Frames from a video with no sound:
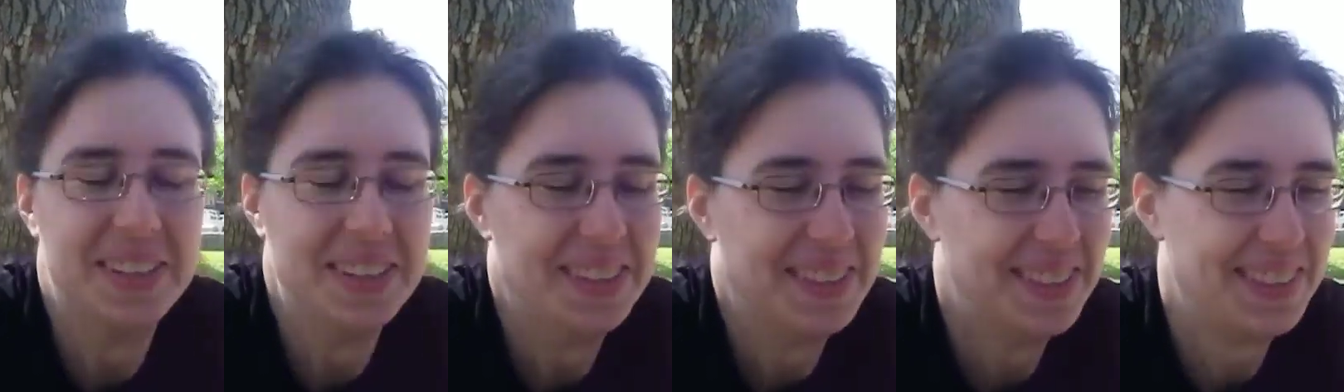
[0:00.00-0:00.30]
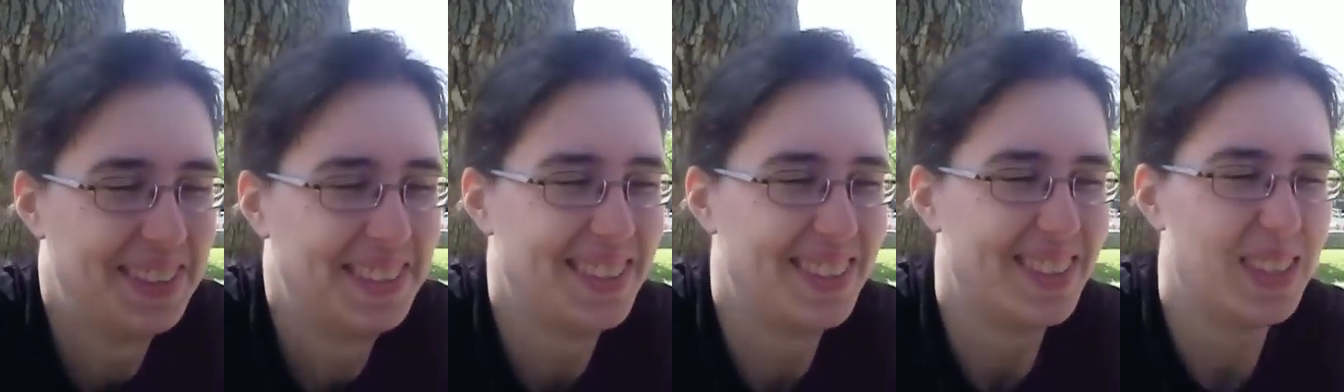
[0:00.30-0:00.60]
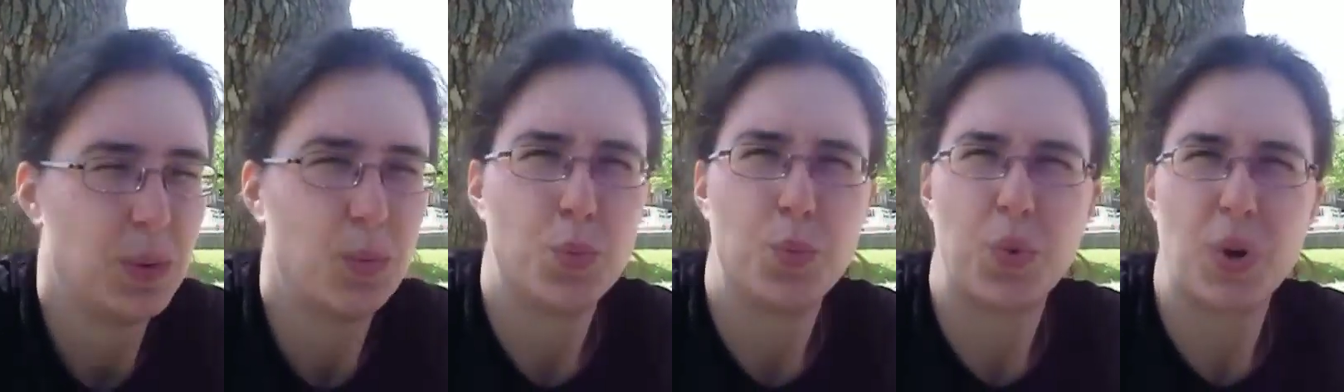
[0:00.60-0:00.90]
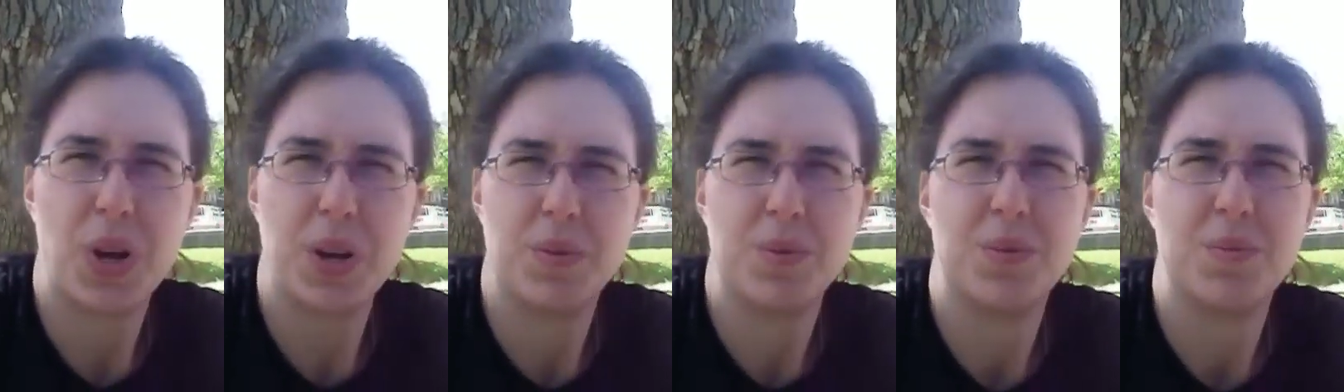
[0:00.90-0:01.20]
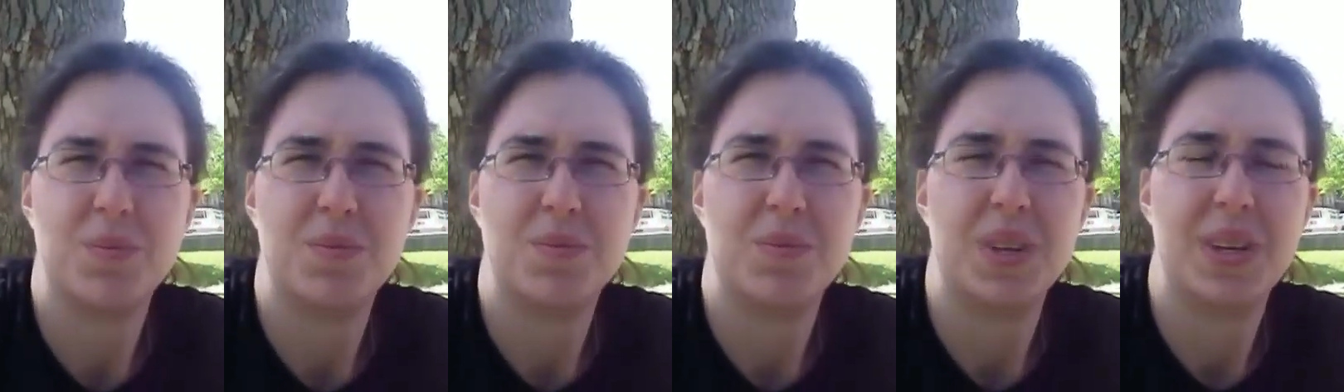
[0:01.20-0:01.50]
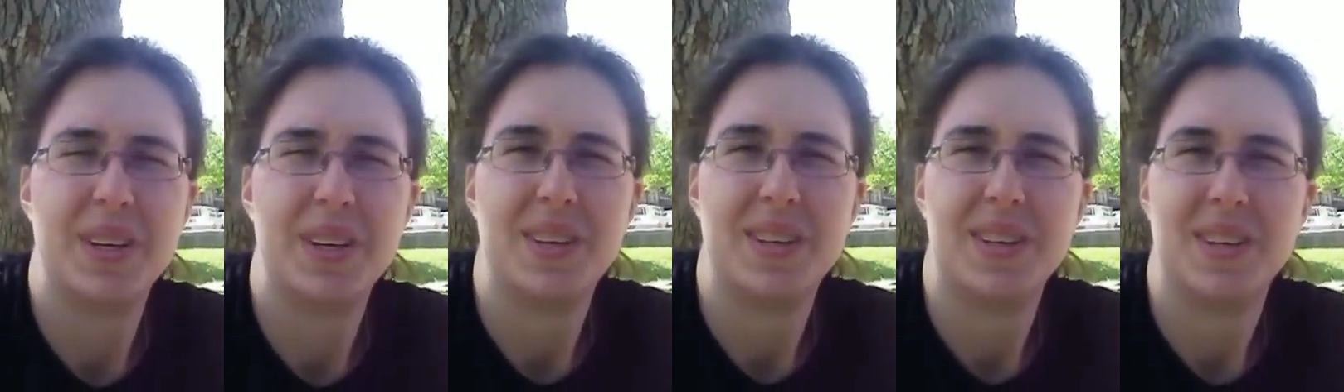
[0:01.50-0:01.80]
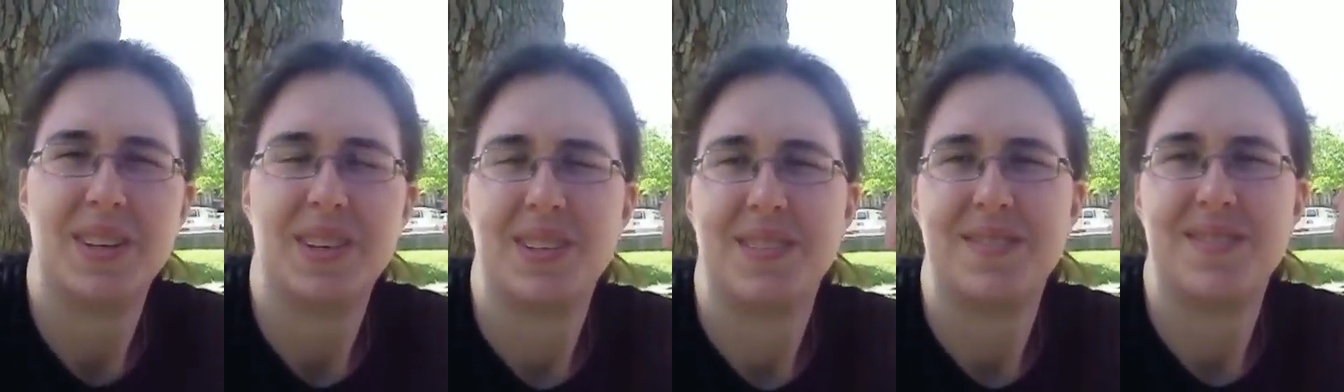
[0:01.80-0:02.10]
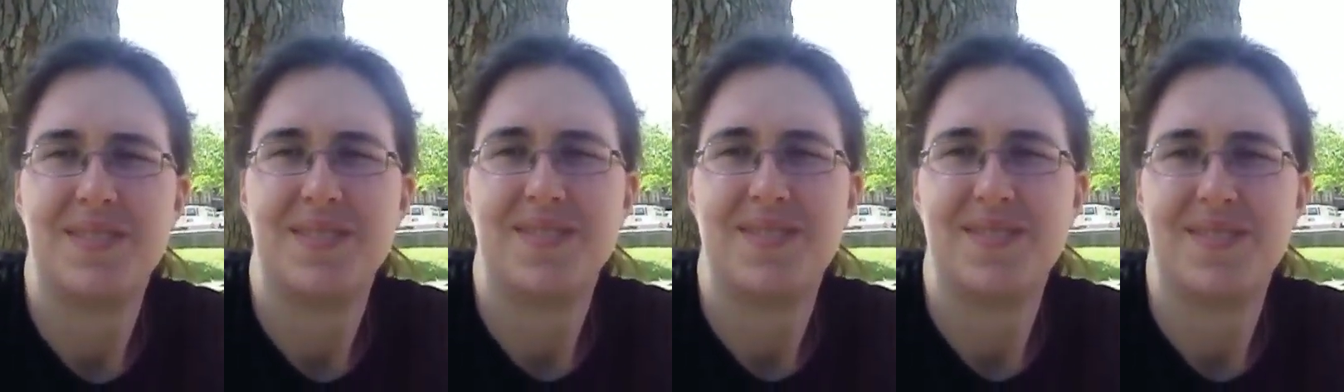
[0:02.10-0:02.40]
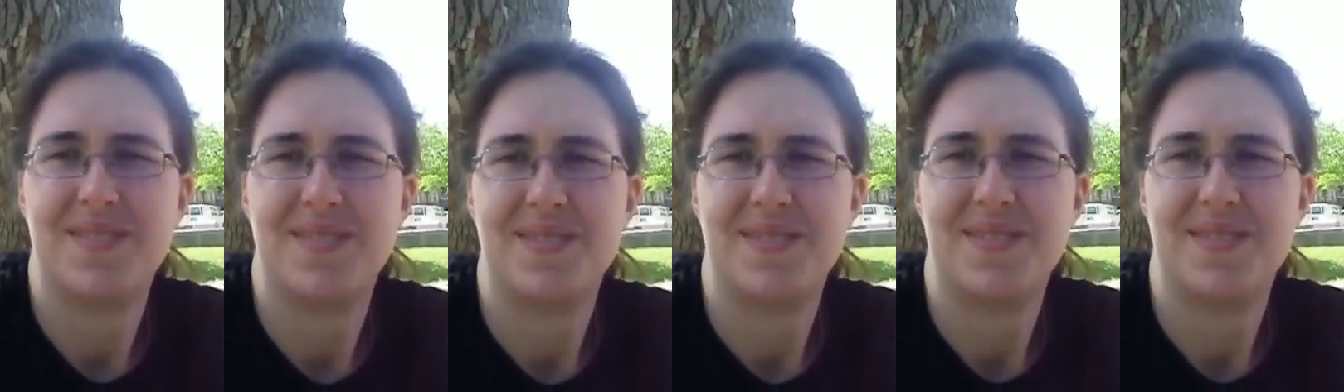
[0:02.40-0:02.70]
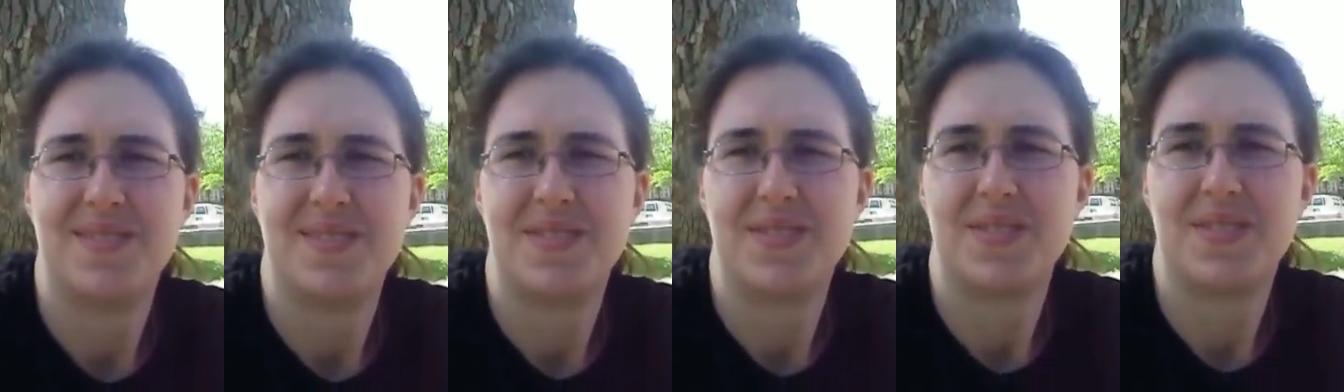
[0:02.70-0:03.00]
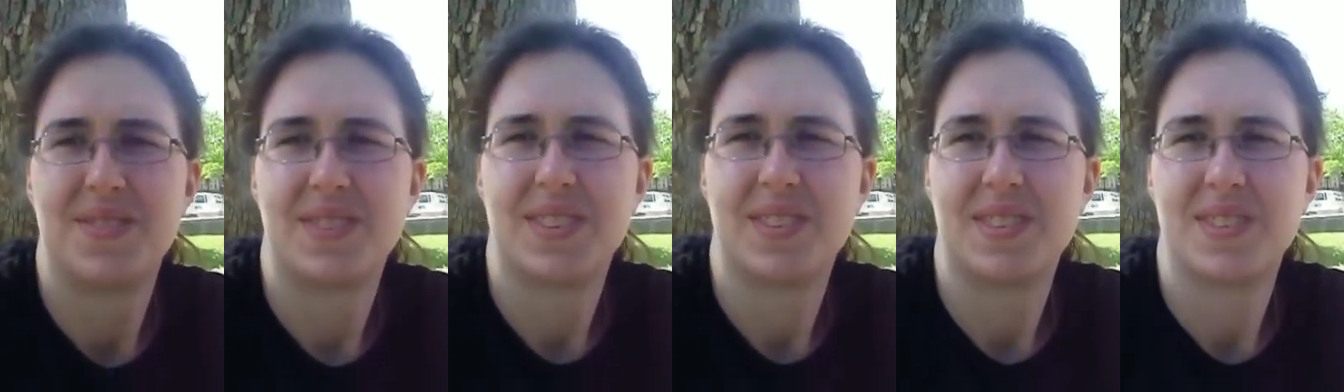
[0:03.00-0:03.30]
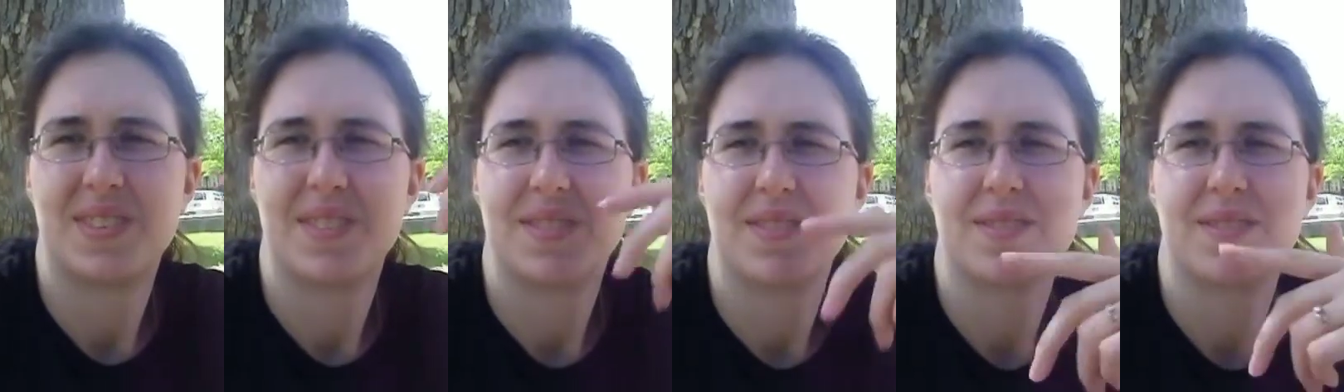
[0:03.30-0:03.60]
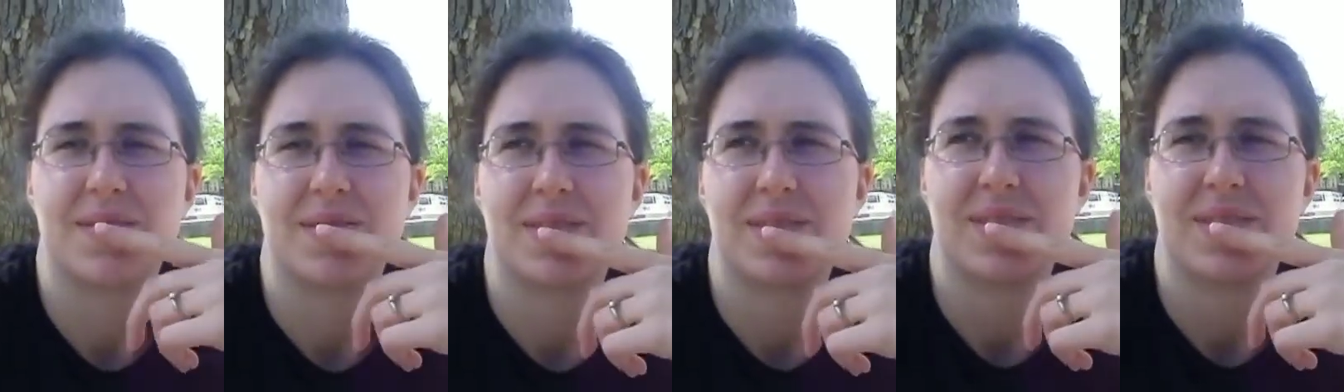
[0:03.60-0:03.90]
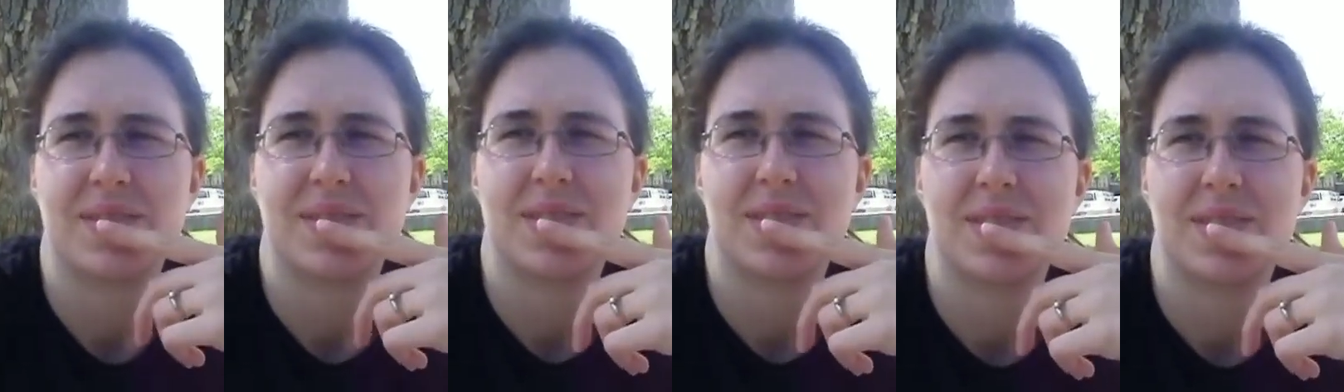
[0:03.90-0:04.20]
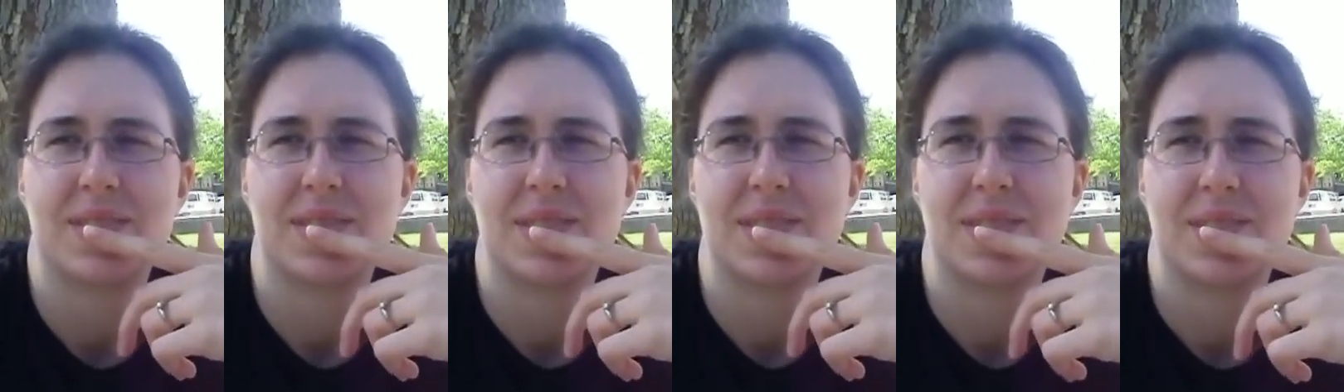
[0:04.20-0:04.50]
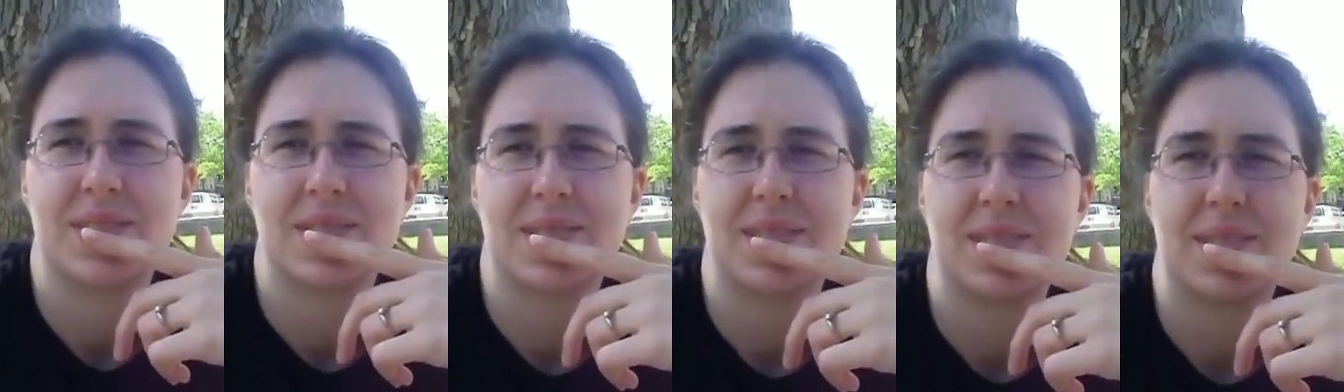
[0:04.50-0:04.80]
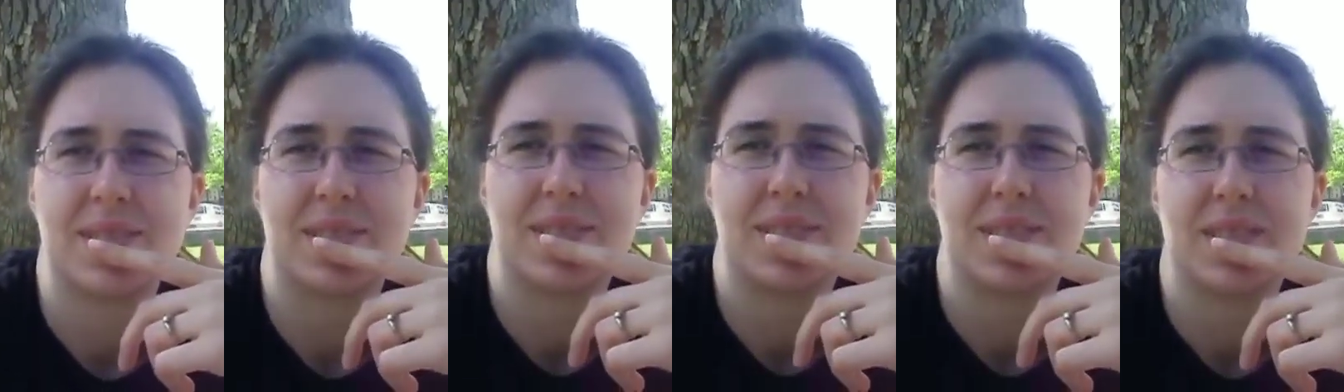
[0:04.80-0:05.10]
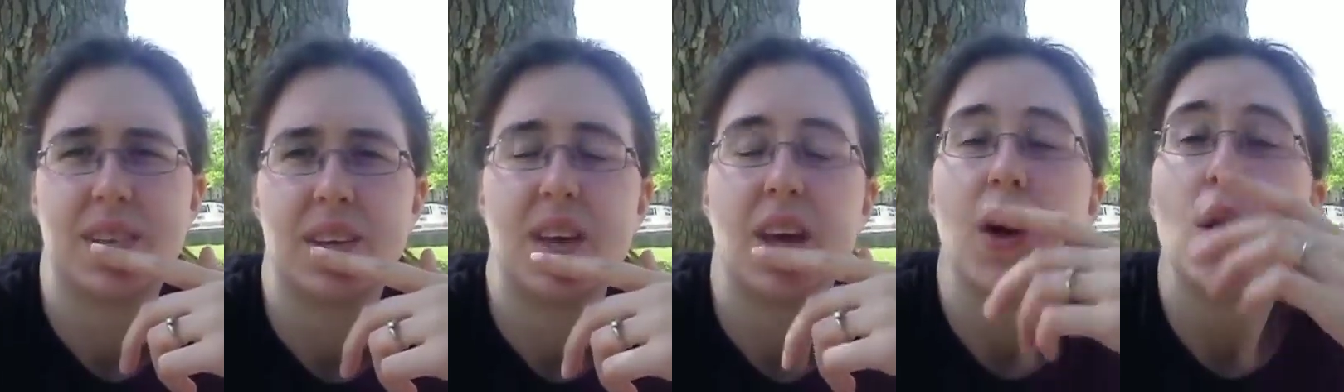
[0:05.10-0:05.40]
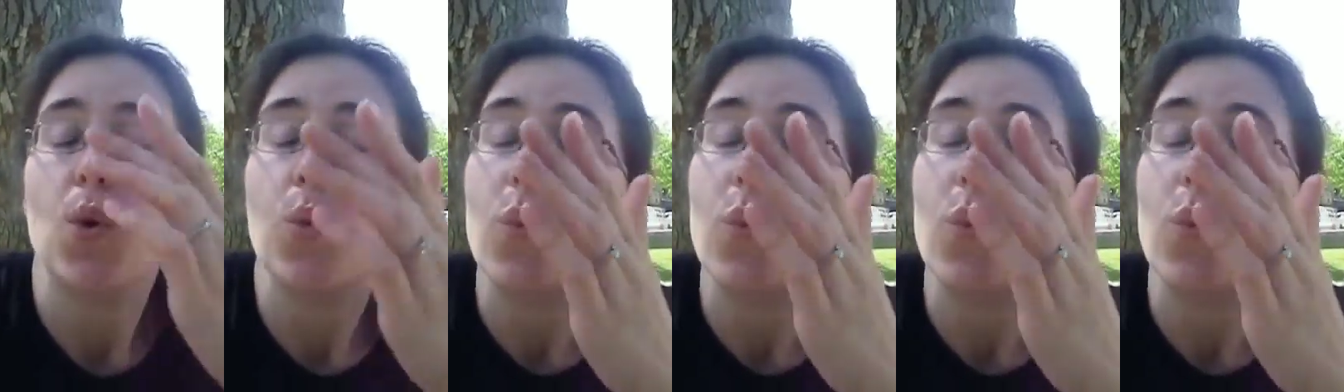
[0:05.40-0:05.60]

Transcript: No, that's good. I mean, Brian McDonald, it has to be, because he doesn't do anything anyway.